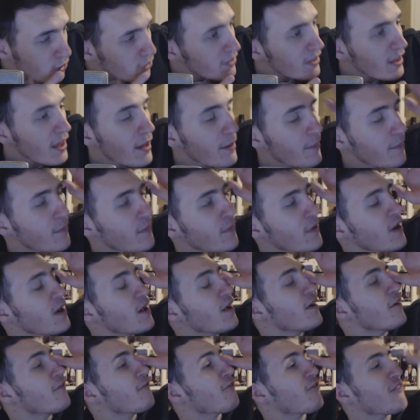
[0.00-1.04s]
All them
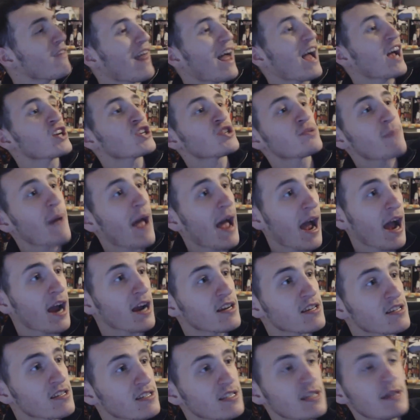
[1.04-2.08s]

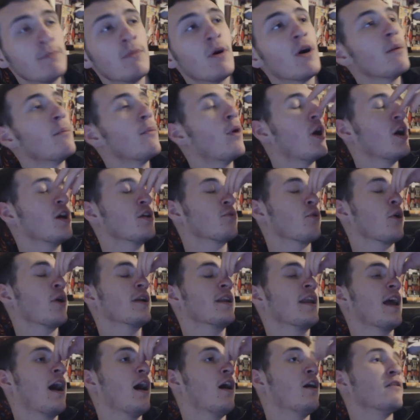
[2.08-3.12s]
flashbacks in my mind right
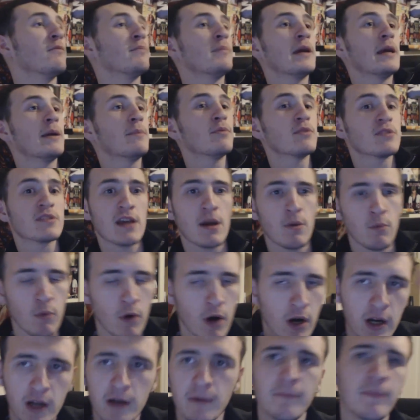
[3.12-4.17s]
now of people saying
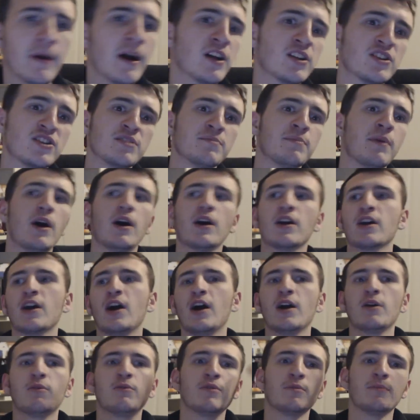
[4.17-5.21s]
what Kenpachi's
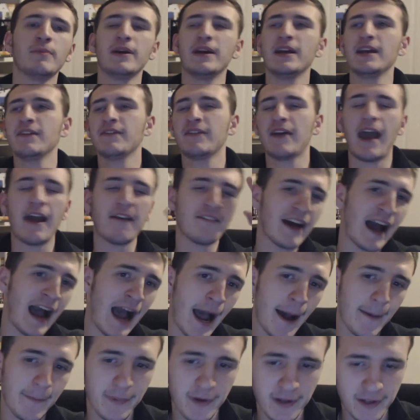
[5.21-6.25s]
Bankai would be if it ever
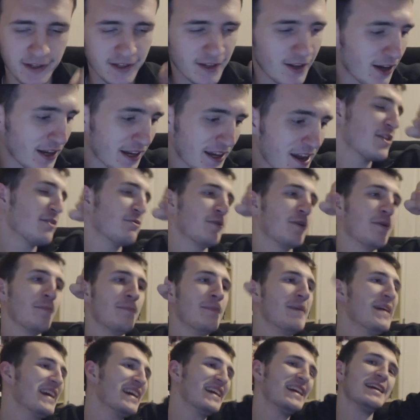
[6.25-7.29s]
happened. Like, there were
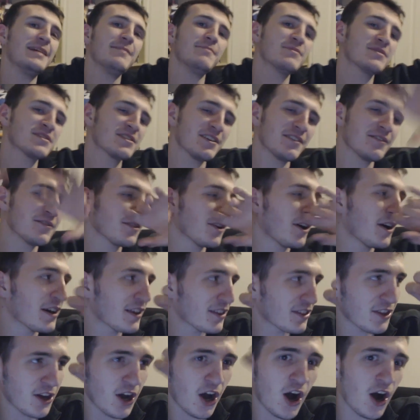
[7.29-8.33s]
memes of
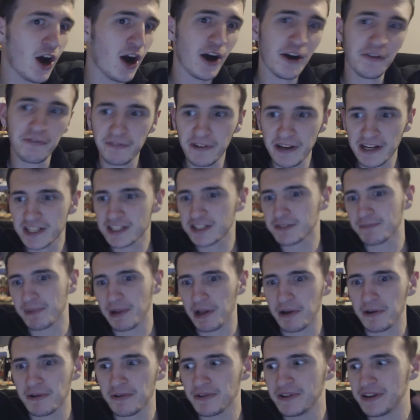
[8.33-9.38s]
like the earth
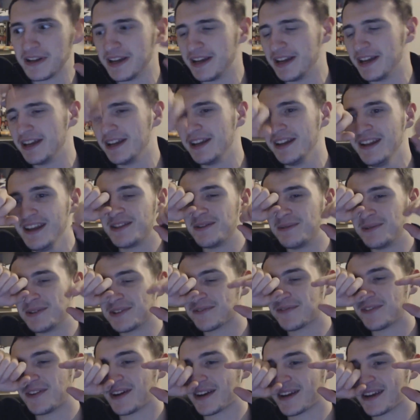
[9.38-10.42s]
exploding. There
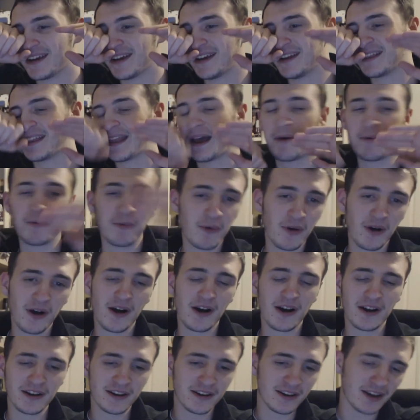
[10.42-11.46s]
was fucking that
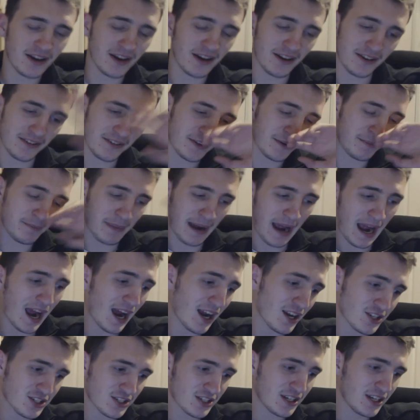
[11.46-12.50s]
one of
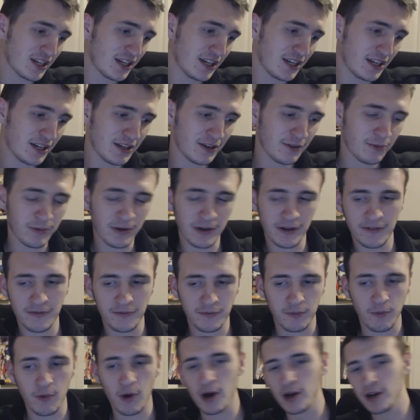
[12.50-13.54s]
Kenpachi
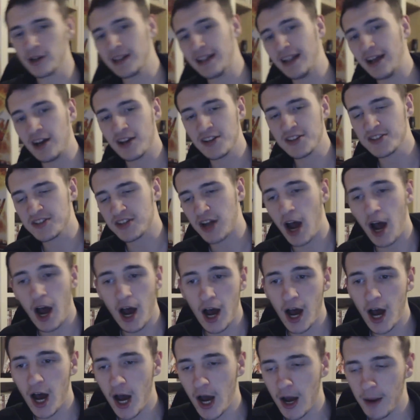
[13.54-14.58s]
with one lost
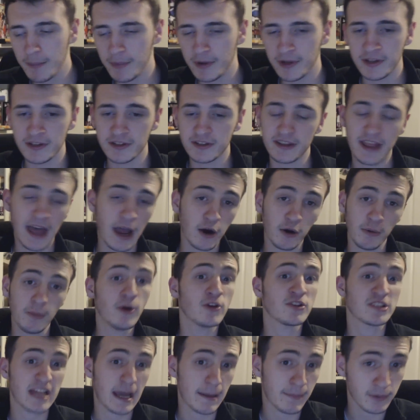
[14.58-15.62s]
arm, and that
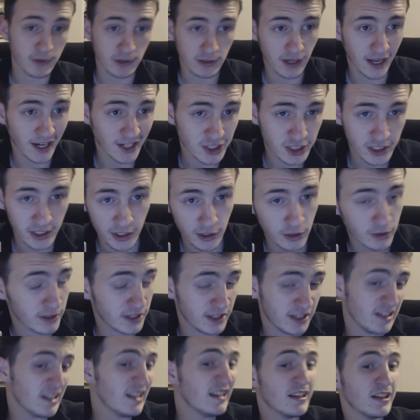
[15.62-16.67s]
almost happened actually.
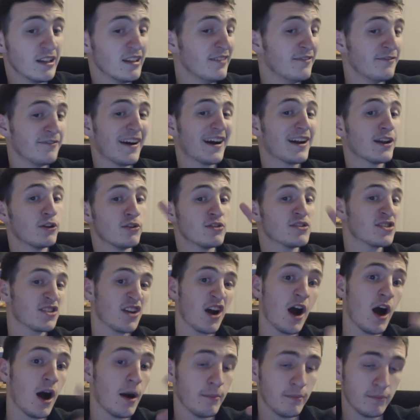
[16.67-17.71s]
He did in fact lose an
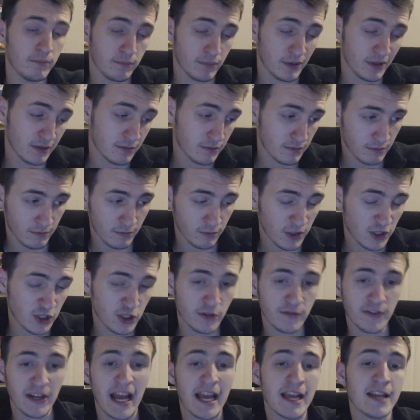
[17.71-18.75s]
arm, but
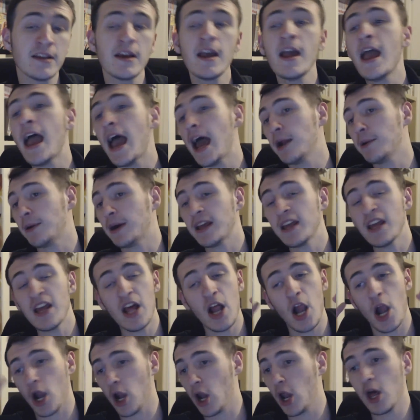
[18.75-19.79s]
rejuvenated. Anyway,
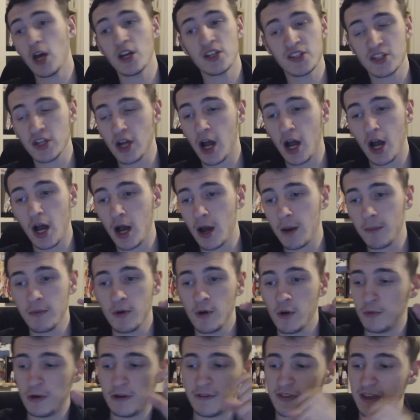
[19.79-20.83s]
lost arm
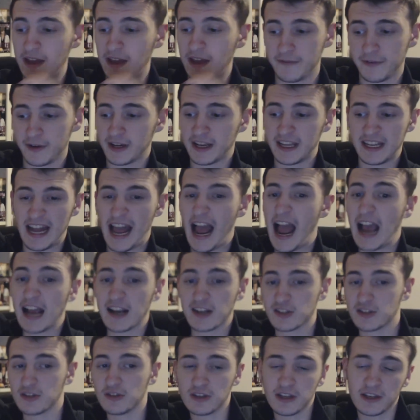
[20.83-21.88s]
with that fucking
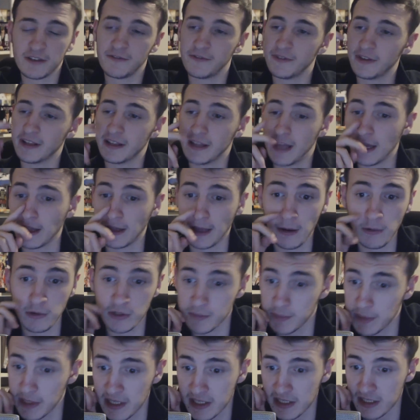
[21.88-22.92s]
axe looking thing. That was
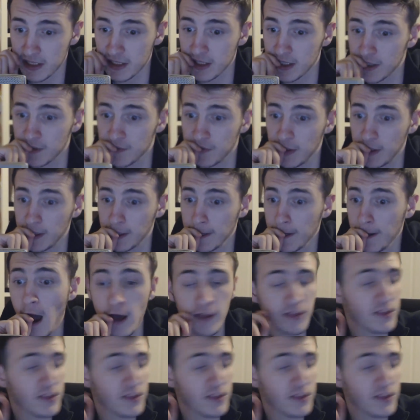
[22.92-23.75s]
beastly as fuck.